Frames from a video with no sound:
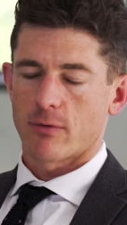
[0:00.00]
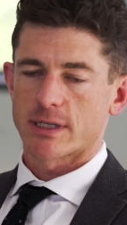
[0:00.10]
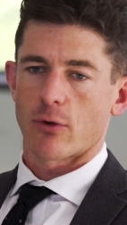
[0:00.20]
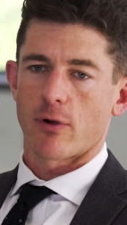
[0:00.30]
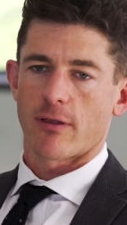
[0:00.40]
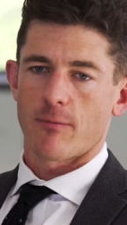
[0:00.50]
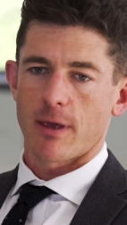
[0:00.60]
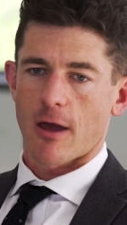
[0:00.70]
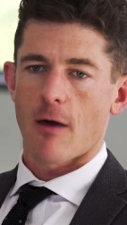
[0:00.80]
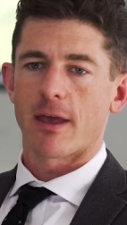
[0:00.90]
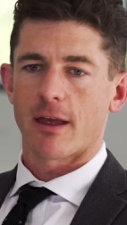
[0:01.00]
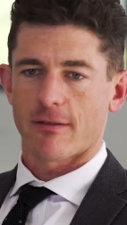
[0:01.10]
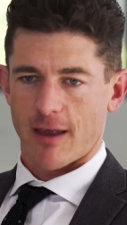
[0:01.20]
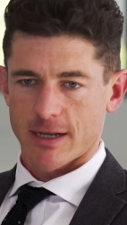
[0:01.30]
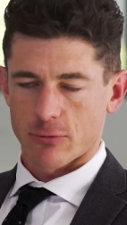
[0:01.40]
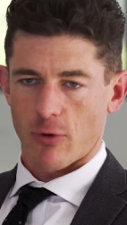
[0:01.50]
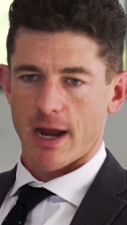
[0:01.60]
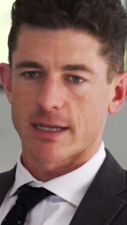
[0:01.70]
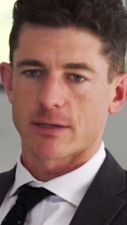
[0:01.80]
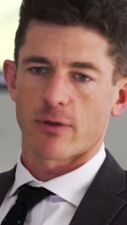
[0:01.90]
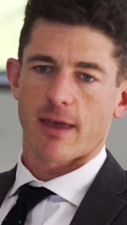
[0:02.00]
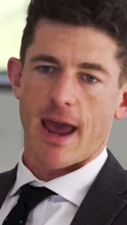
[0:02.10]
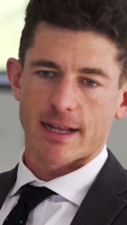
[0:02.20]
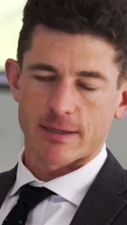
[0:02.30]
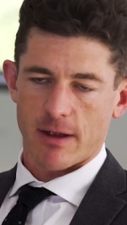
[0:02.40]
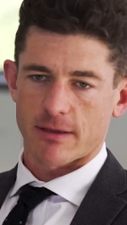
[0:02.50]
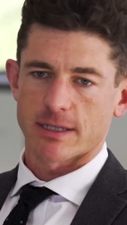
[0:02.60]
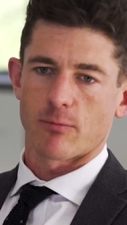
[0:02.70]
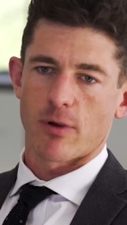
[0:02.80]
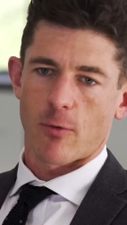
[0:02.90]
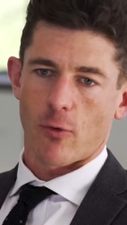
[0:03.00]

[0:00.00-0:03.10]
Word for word: was going to be coming into his race with ads about the Supreme